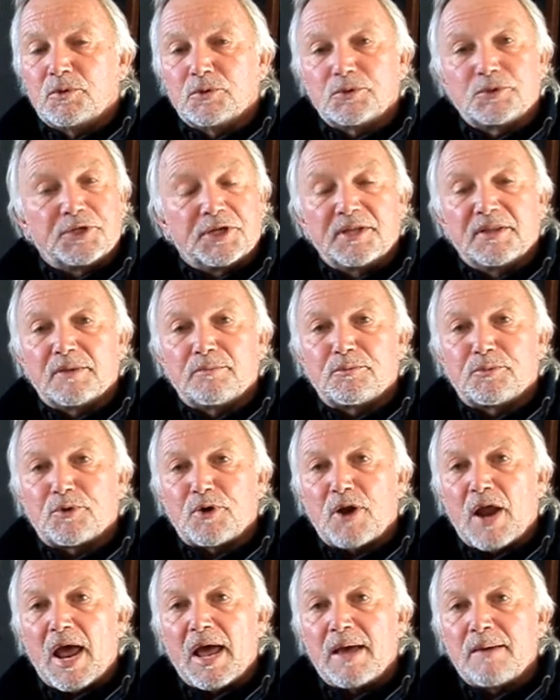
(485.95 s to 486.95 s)
pushing the
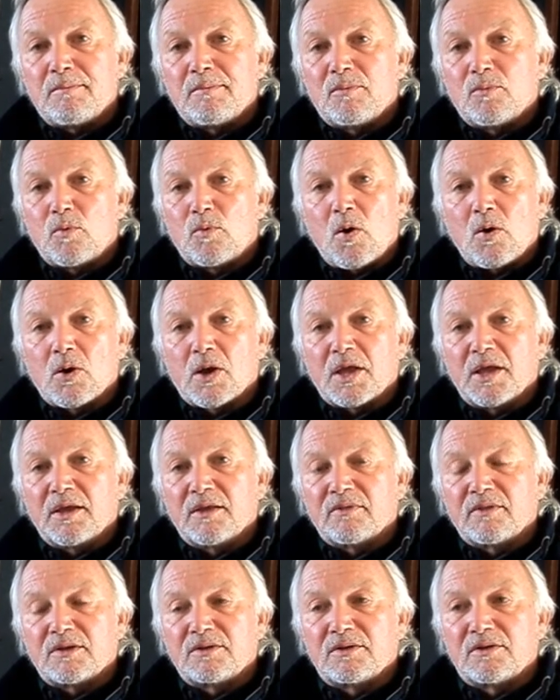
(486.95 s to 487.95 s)
pram,
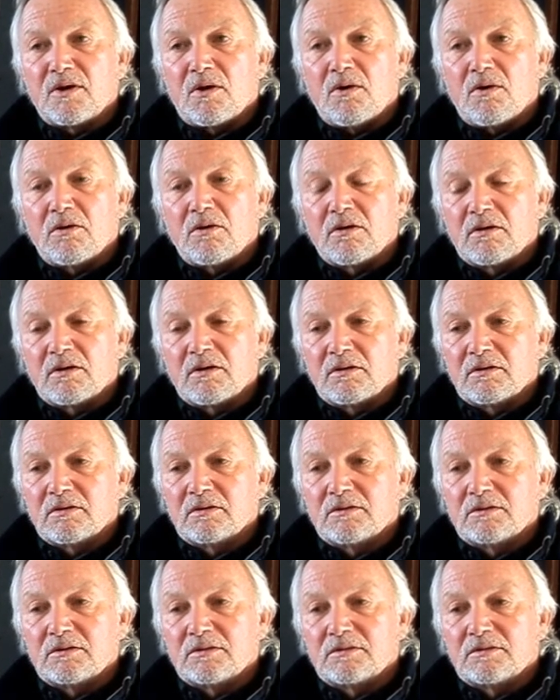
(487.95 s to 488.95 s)
walking the dog,
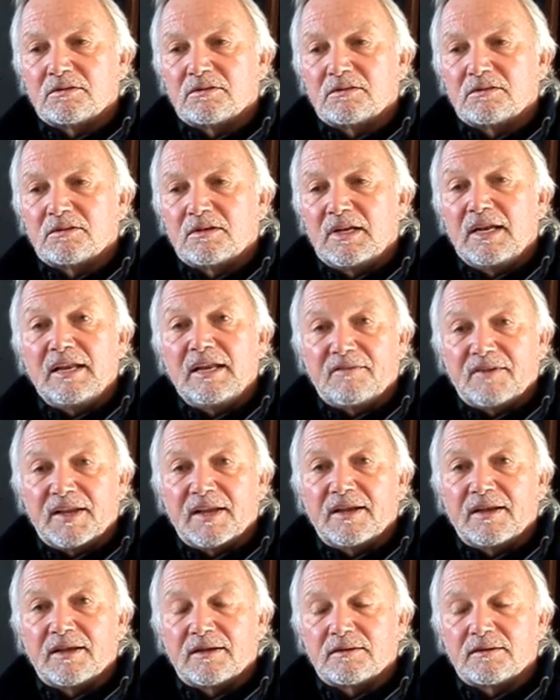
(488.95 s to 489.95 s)

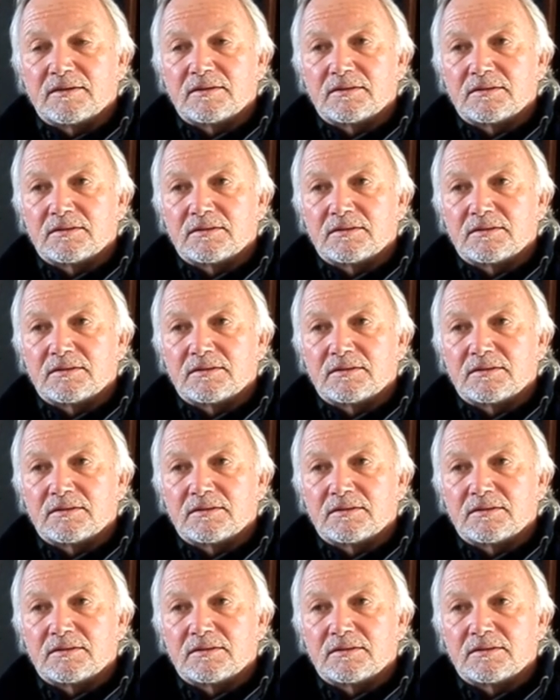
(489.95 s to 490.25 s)
living.